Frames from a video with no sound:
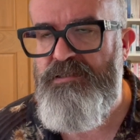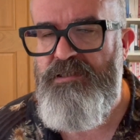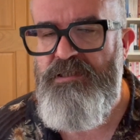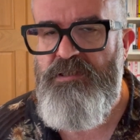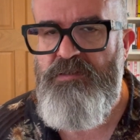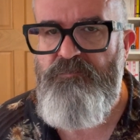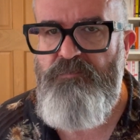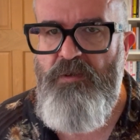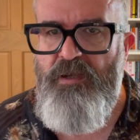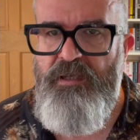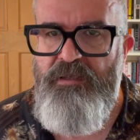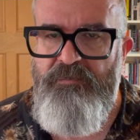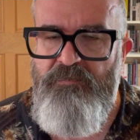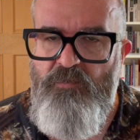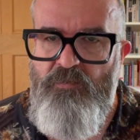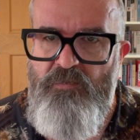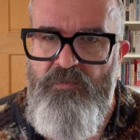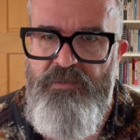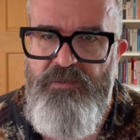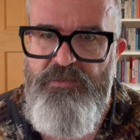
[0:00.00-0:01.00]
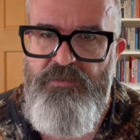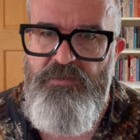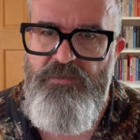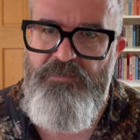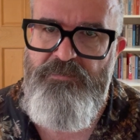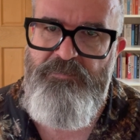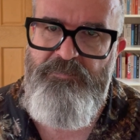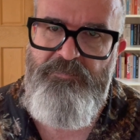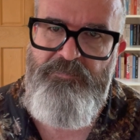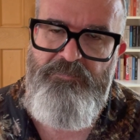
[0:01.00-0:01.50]
despite all the sort
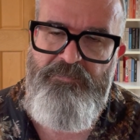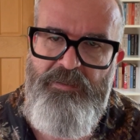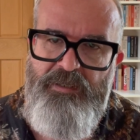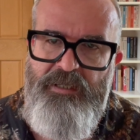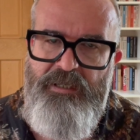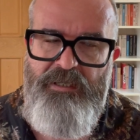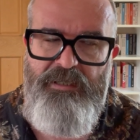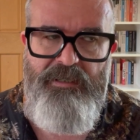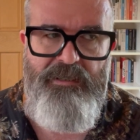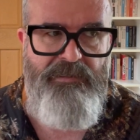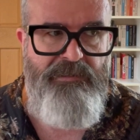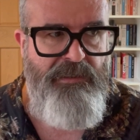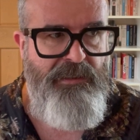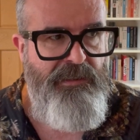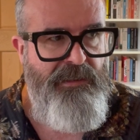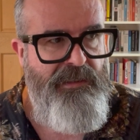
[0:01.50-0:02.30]
of